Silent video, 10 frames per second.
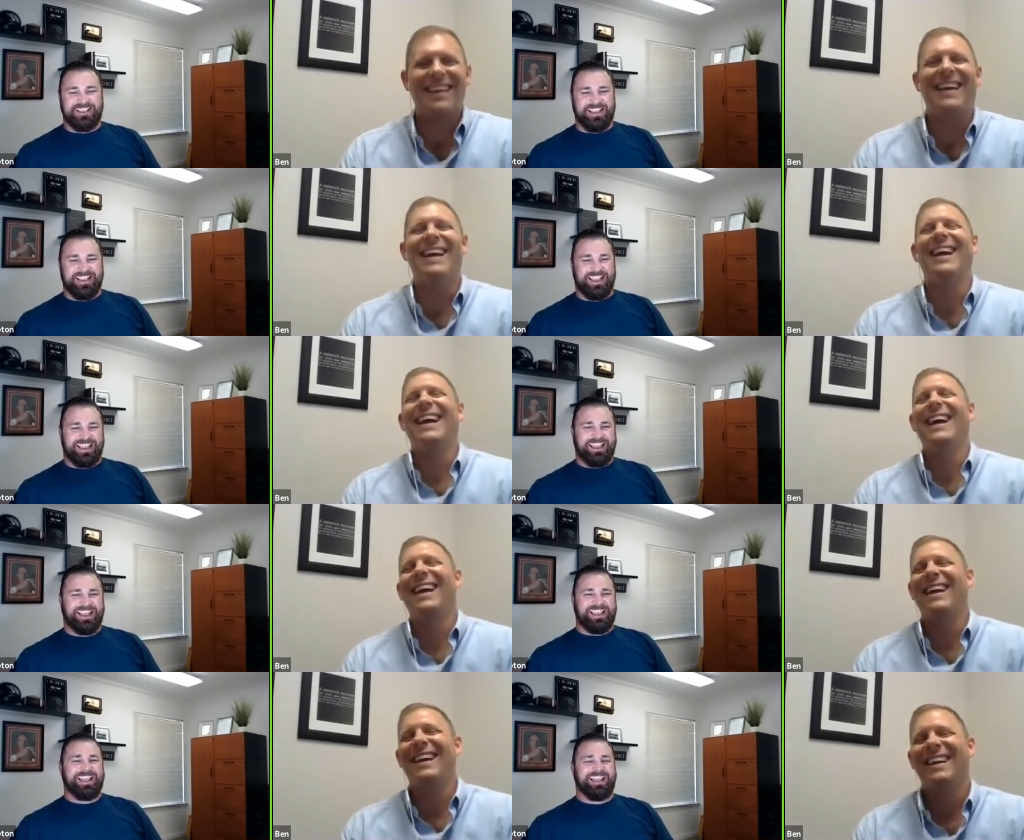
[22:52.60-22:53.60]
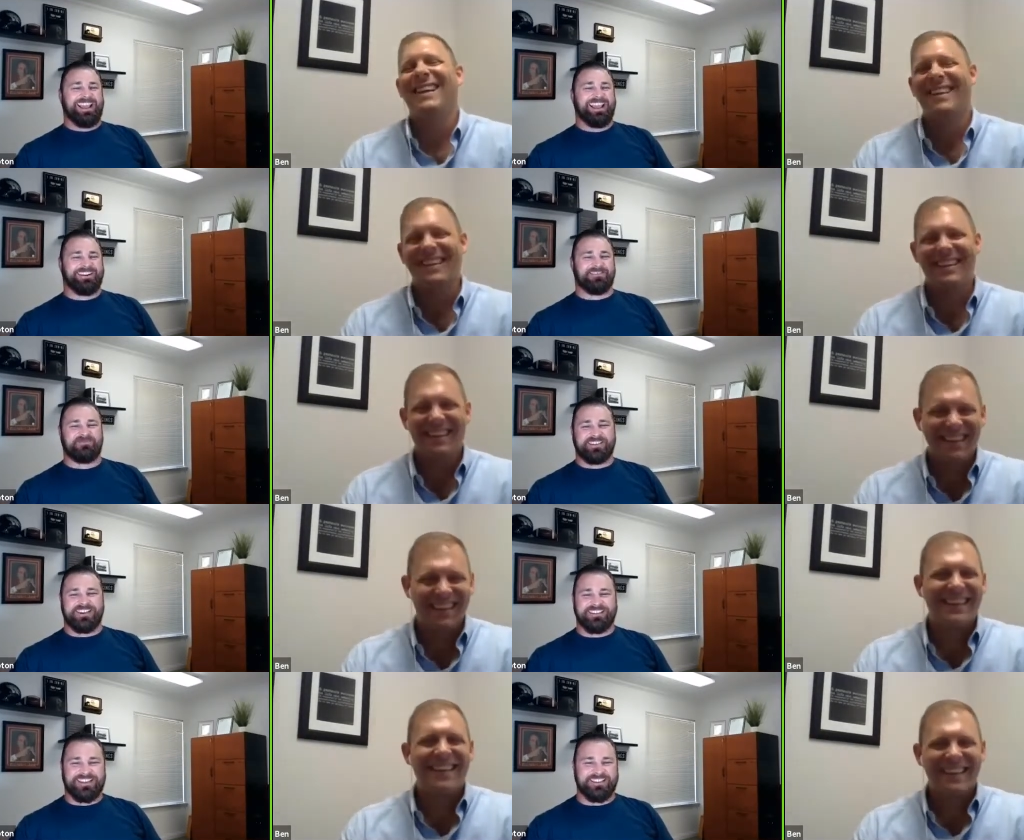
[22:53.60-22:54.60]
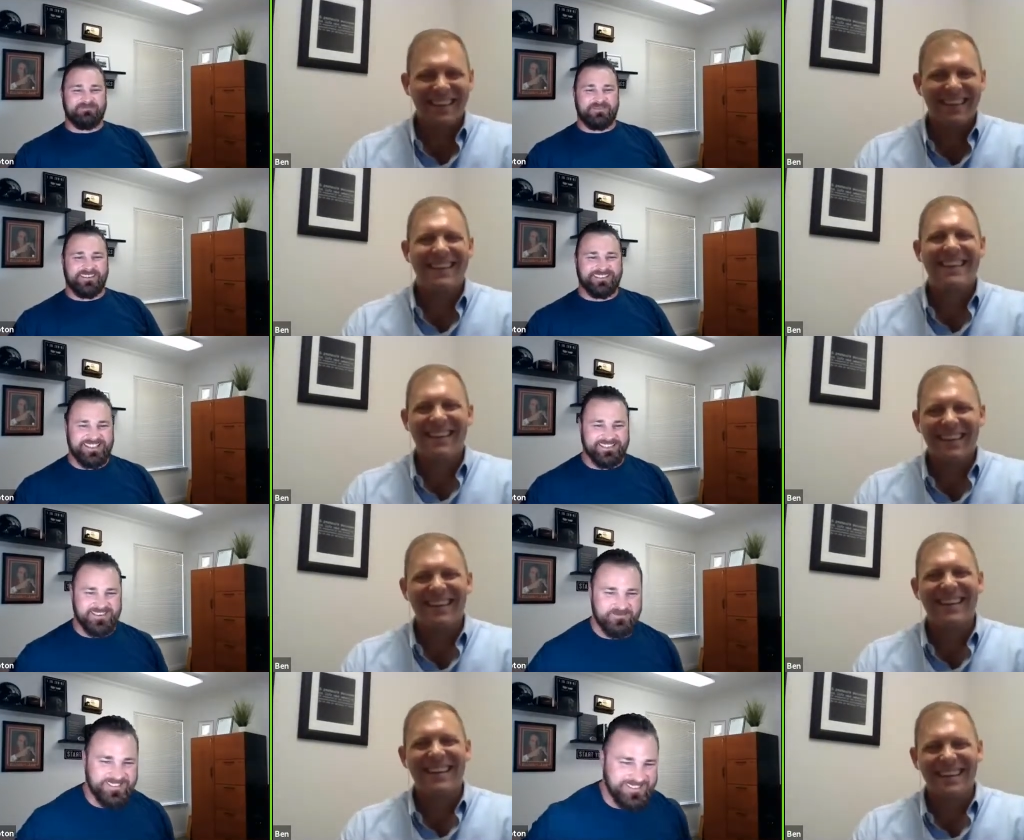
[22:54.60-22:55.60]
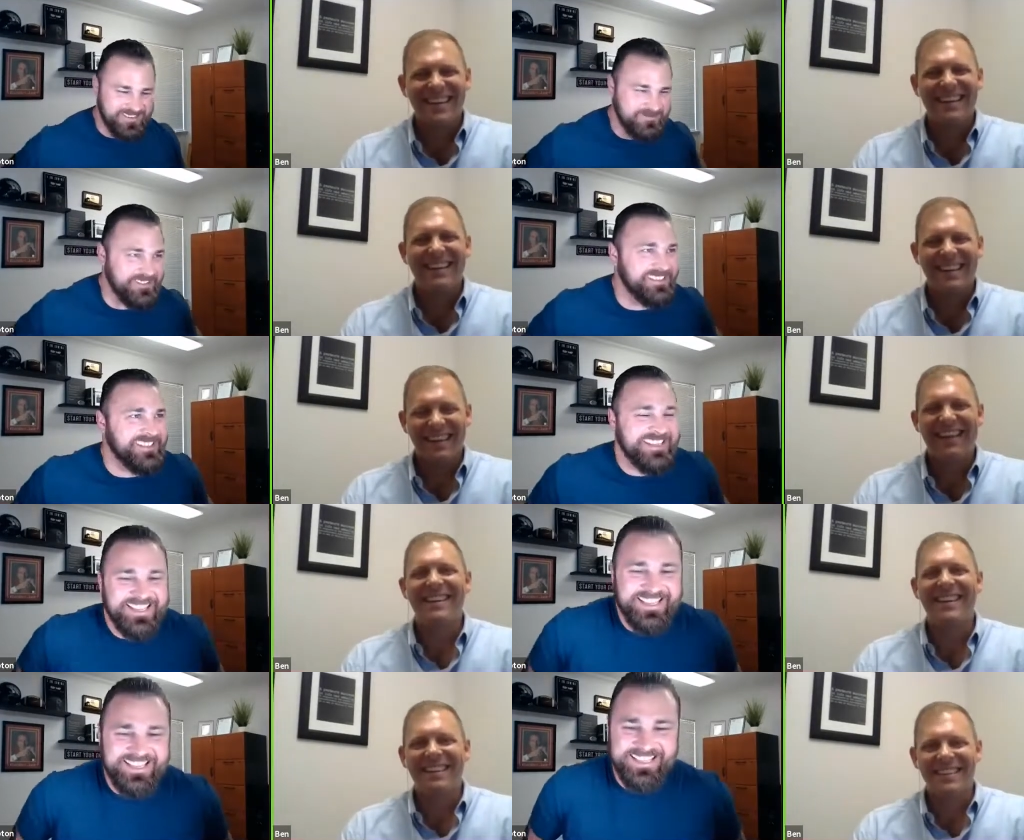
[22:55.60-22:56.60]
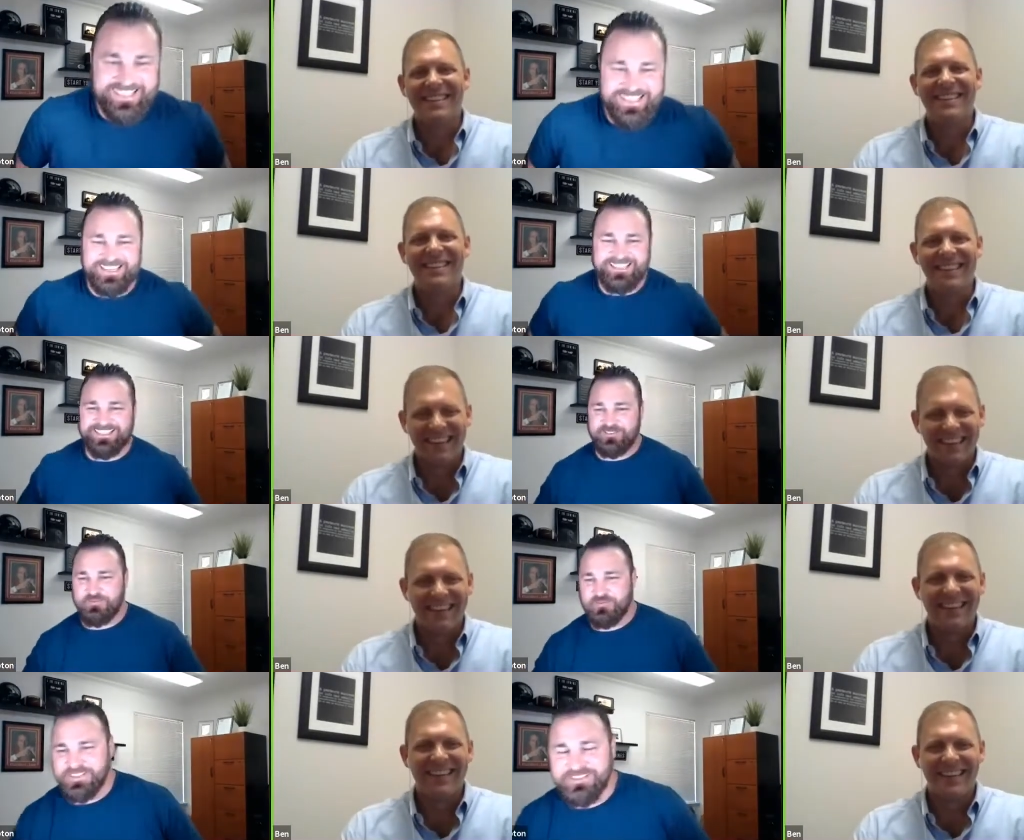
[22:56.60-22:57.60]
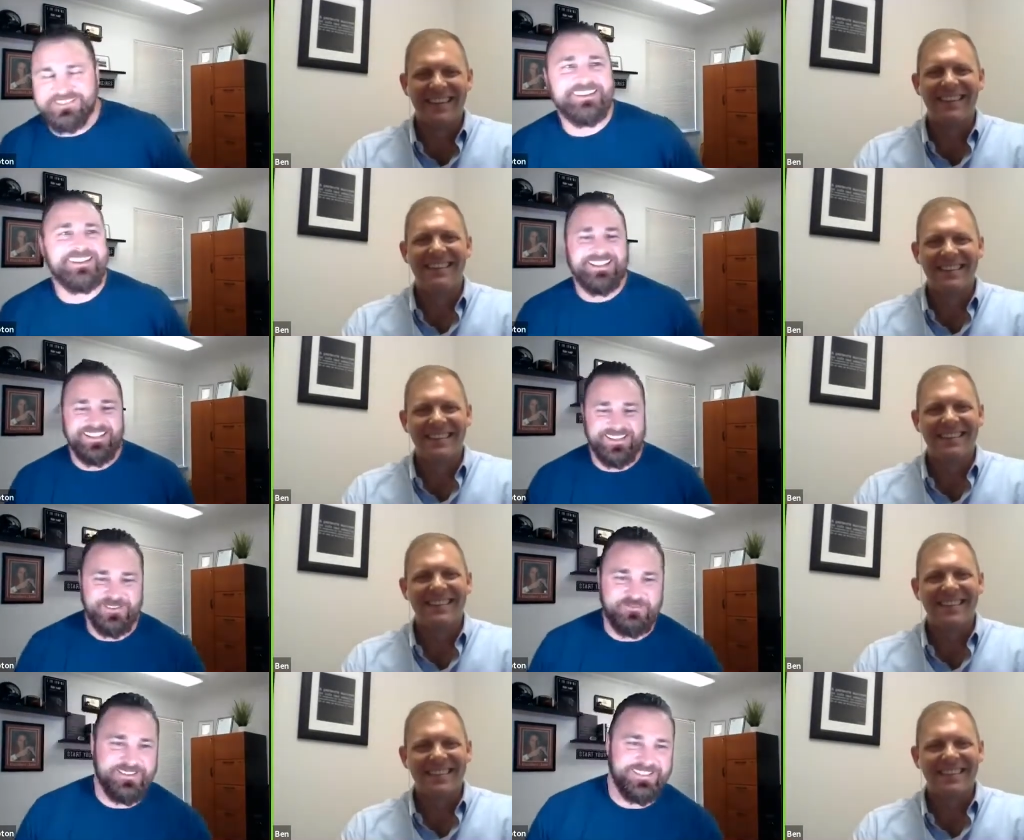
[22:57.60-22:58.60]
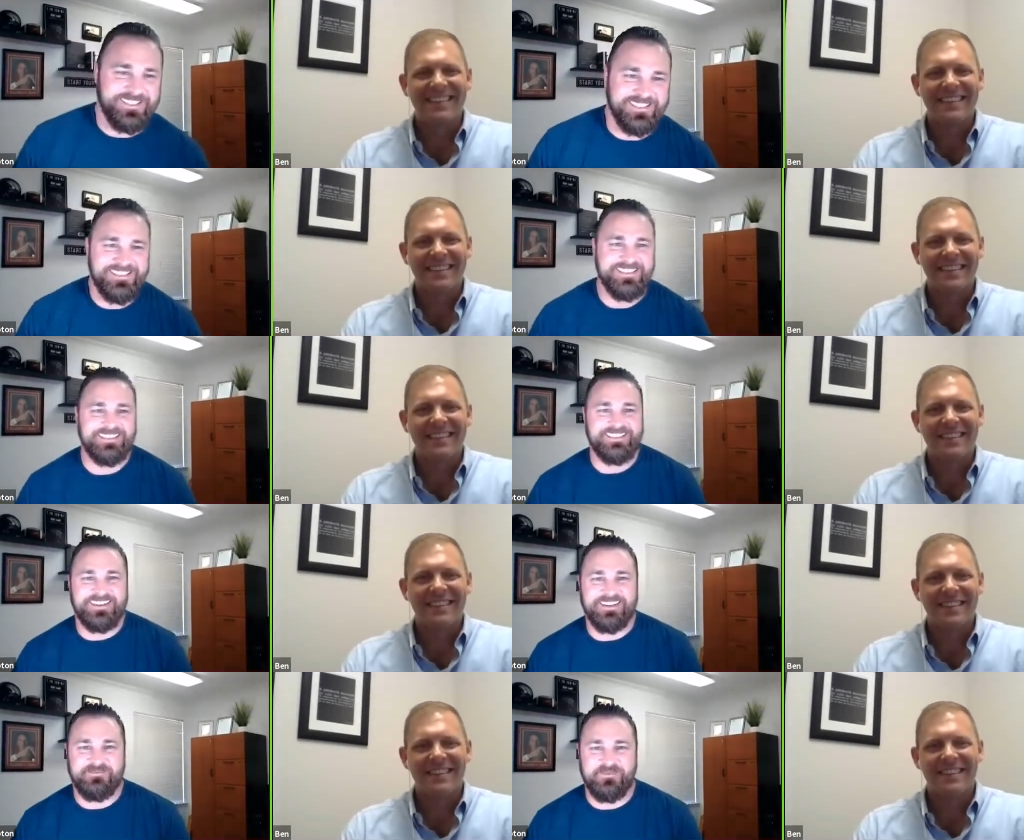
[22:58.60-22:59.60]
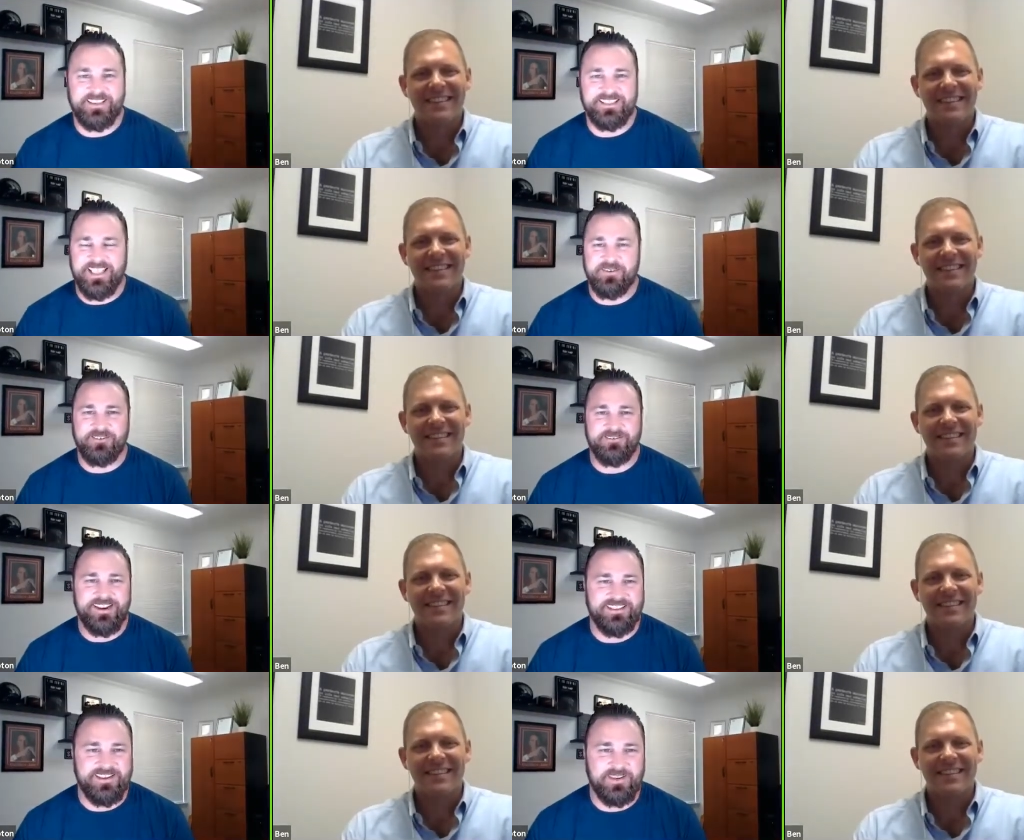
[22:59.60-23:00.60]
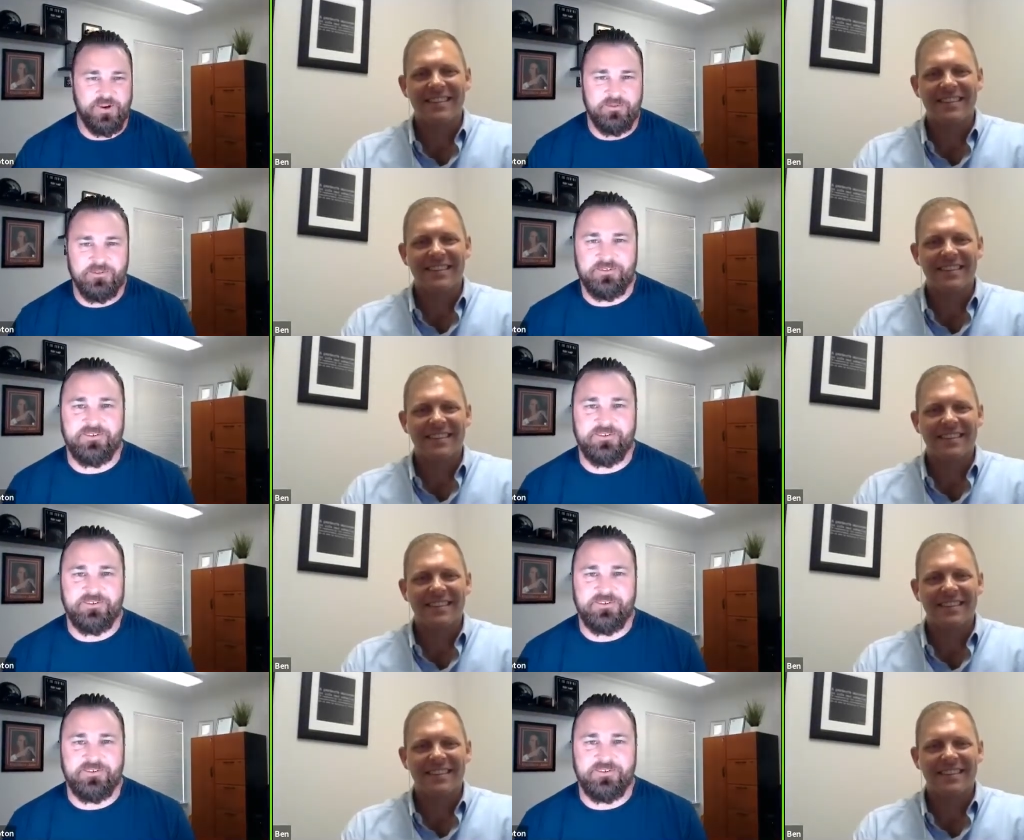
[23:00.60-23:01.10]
Speaker 1: I don't know if you caught that on the podcast a couple weeks ago, but I did. Yeah, that was pretty I good. did. That was pretty good. Uh, if you get that one right, then you can probably recruit